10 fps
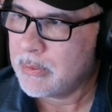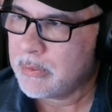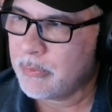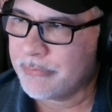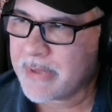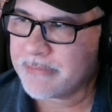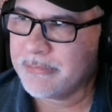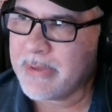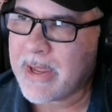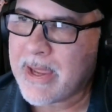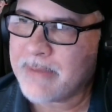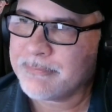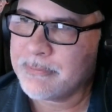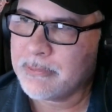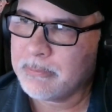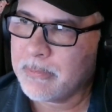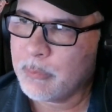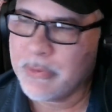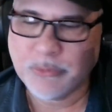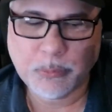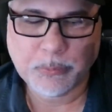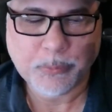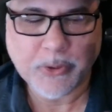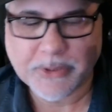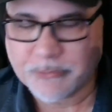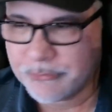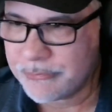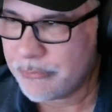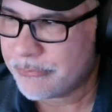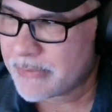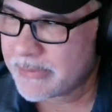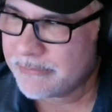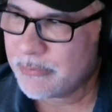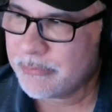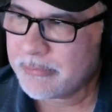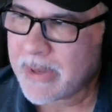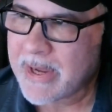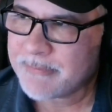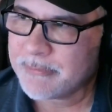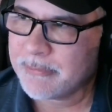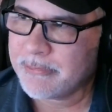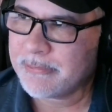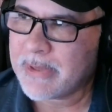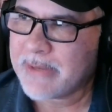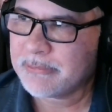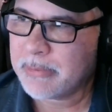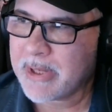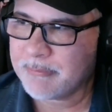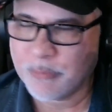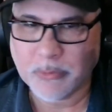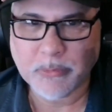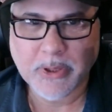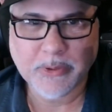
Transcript: he was actually after, when you put out those 2 seconds, it was after this last platform, right?